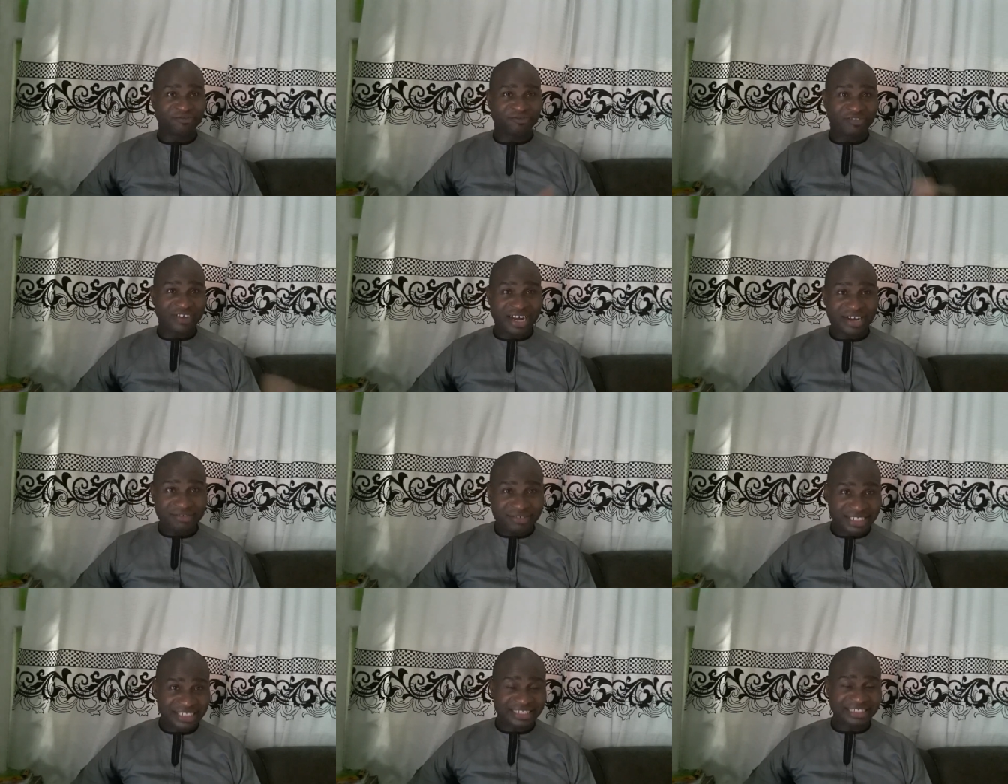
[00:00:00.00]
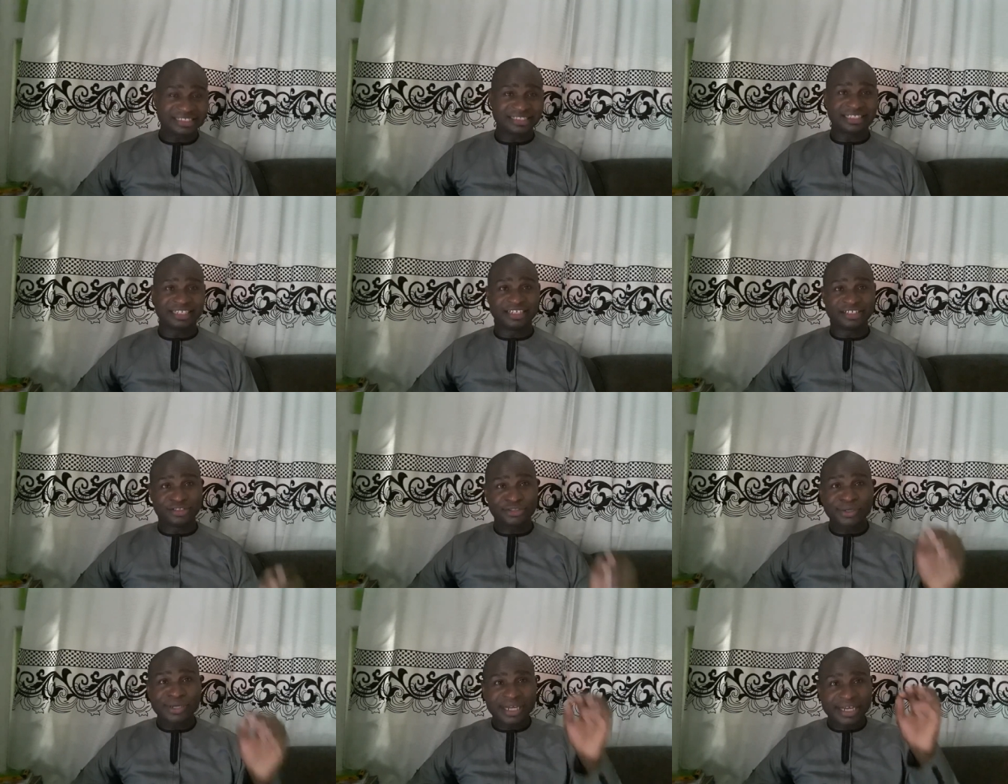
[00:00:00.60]
Very easily.
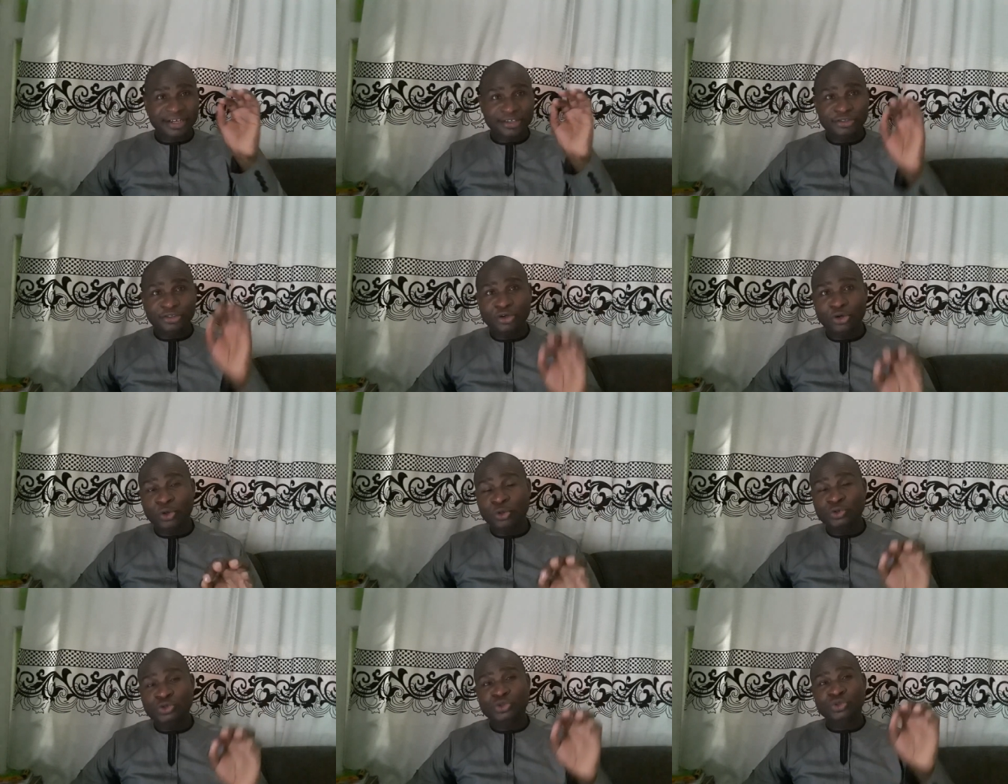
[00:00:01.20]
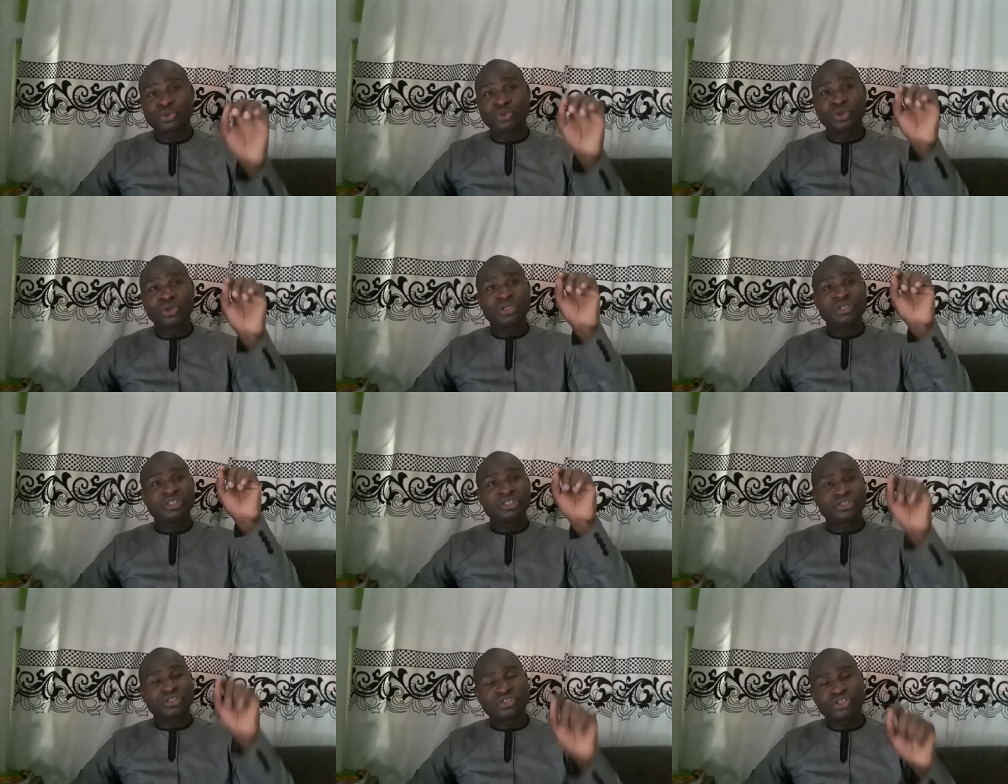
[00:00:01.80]
You can go to
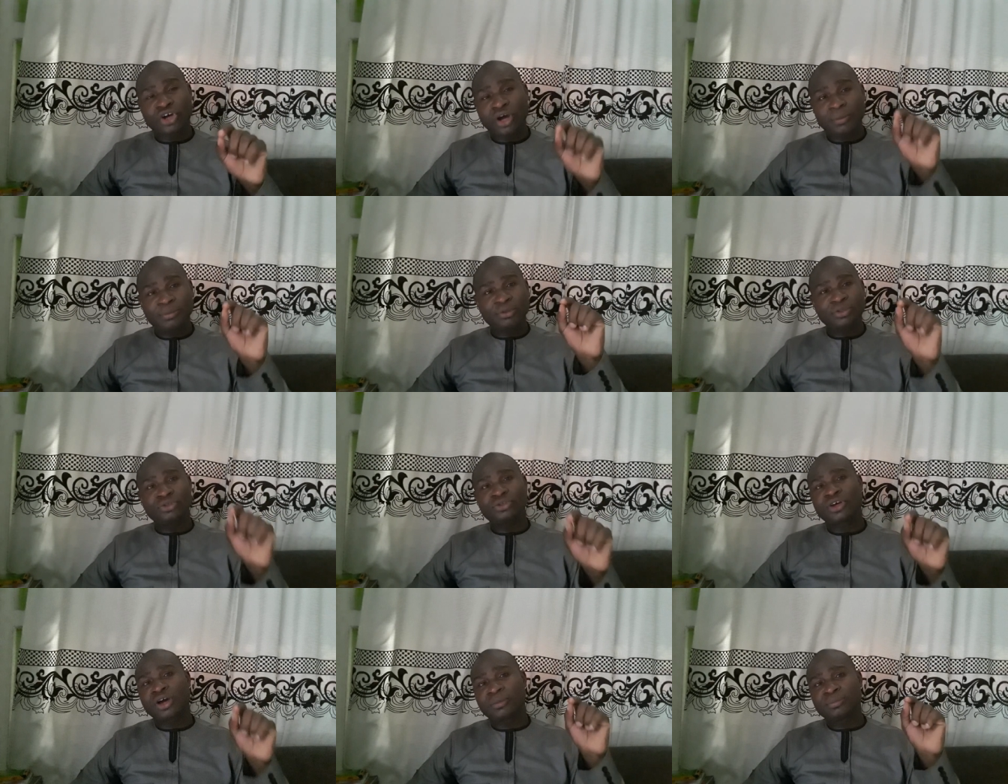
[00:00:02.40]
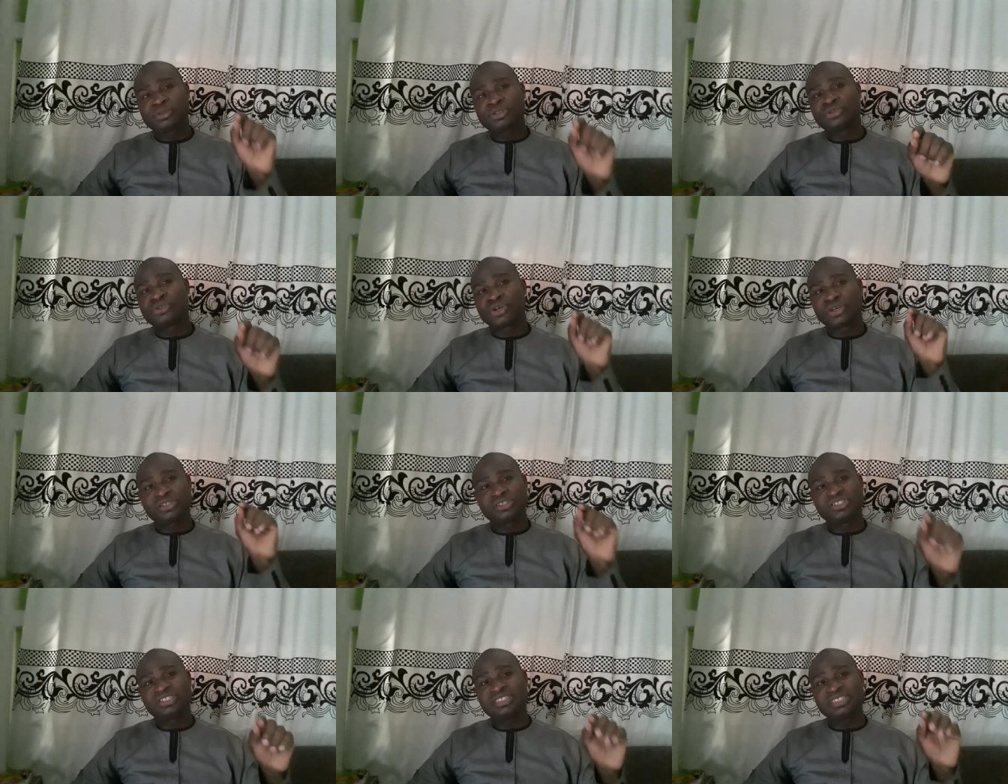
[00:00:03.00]

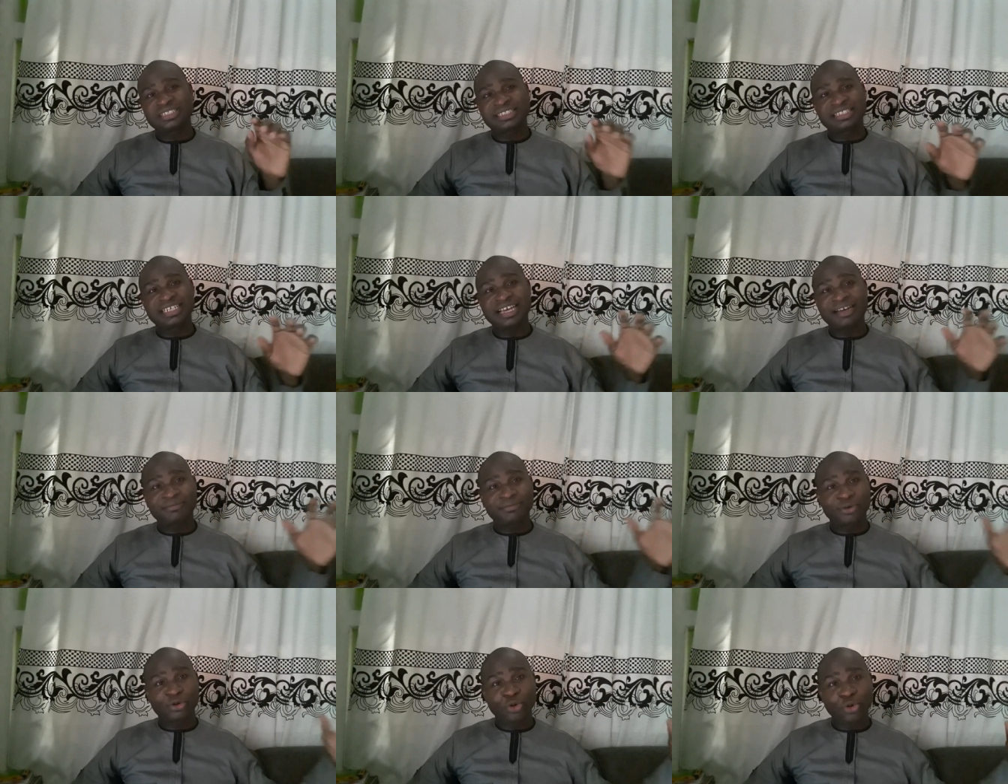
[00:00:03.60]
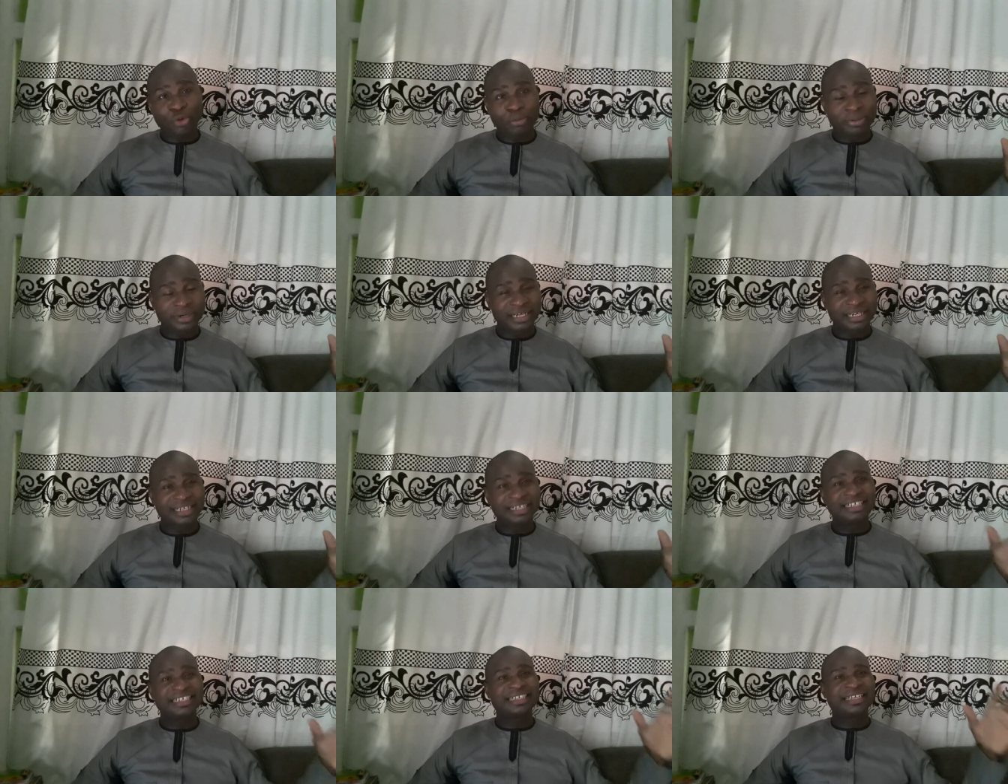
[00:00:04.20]

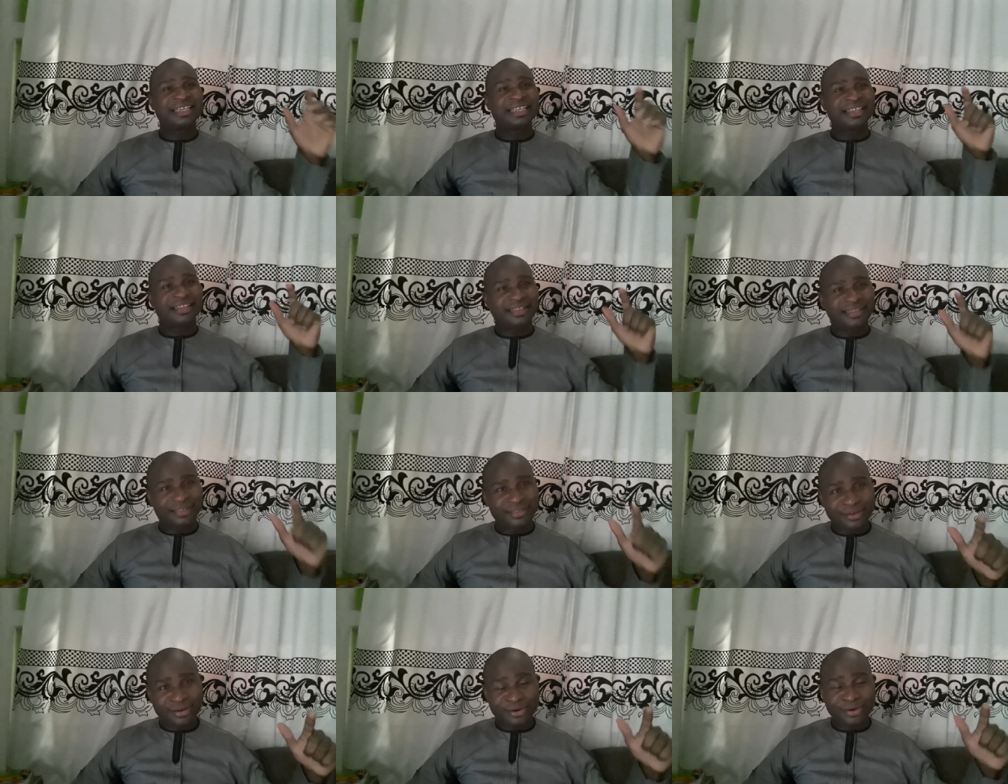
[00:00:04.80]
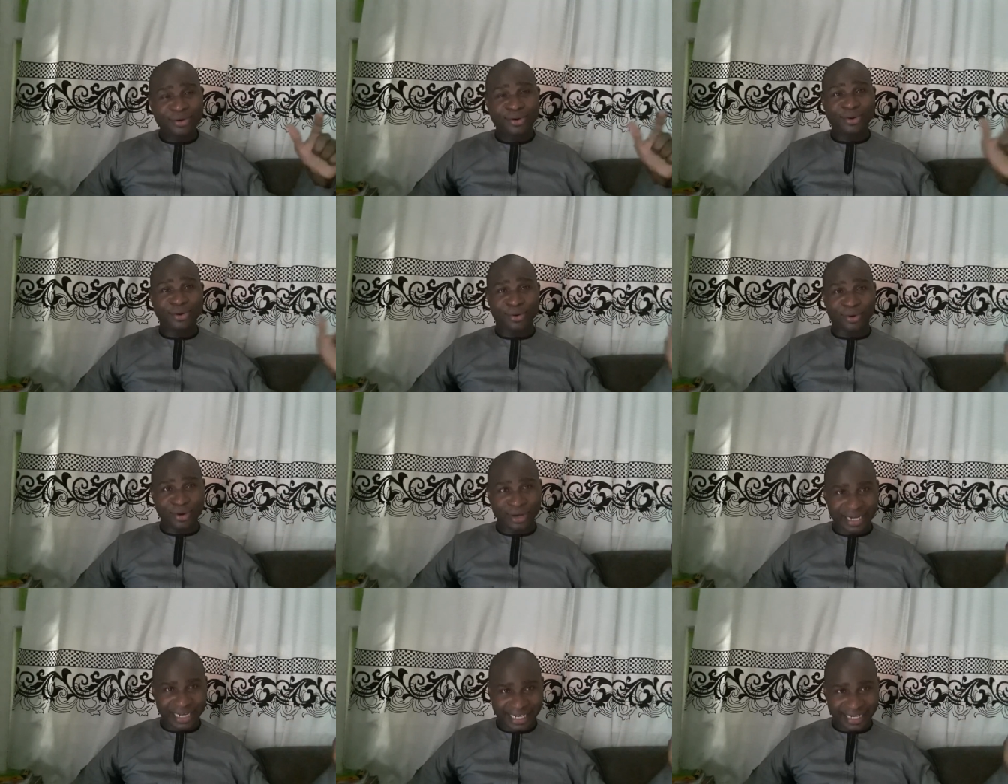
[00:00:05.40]

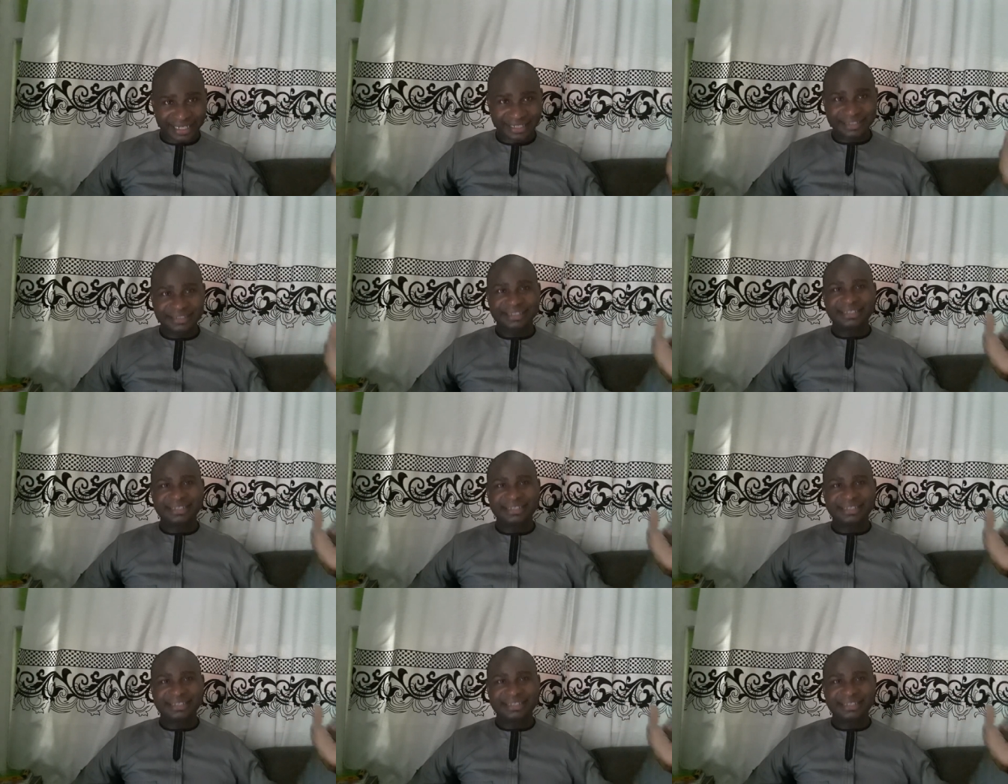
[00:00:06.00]
www.gcfglobal.org